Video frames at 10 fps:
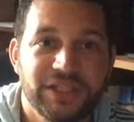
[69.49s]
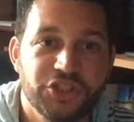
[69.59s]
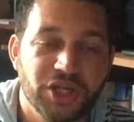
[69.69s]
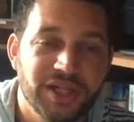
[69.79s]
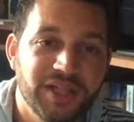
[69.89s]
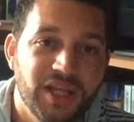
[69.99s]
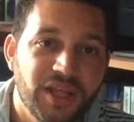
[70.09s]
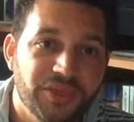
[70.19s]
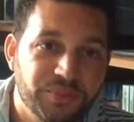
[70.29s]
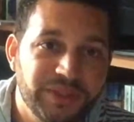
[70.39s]
In John
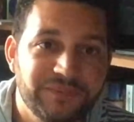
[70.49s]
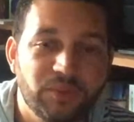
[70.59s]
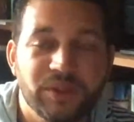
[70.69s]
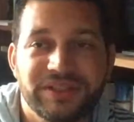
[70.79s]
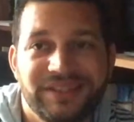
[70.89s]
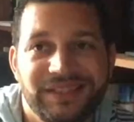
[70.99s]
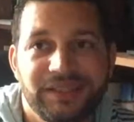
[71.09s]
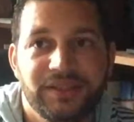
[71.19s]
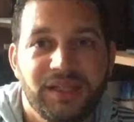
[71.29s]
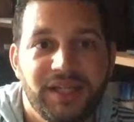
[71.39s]

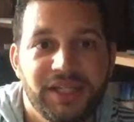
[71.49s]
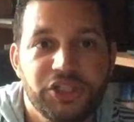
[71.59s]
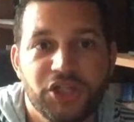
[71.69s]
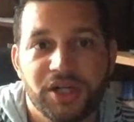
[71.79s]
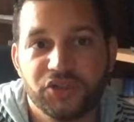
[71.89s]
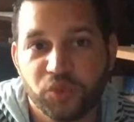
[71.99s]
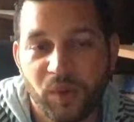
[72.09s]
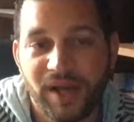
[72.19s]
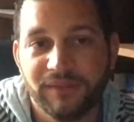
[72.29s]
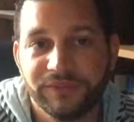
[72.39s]
3:14, in John
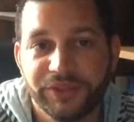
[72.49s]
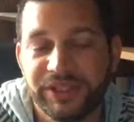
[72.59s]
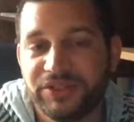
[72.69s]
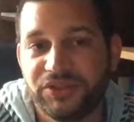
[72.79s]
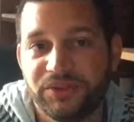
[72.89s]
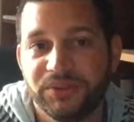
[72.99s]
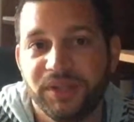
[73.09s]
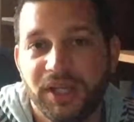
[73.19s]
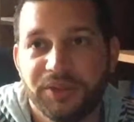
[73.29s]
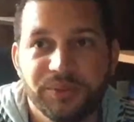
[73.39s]
12:32
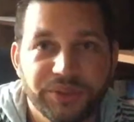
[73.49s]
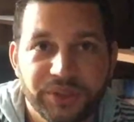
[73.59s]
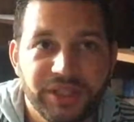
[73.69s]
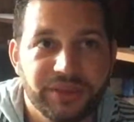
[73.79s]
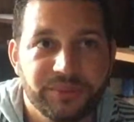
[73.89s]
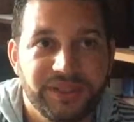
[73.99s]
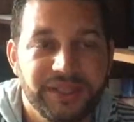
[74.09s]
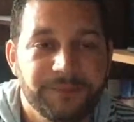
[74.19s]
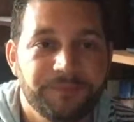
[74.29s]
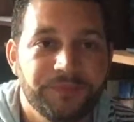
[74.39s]
through 33.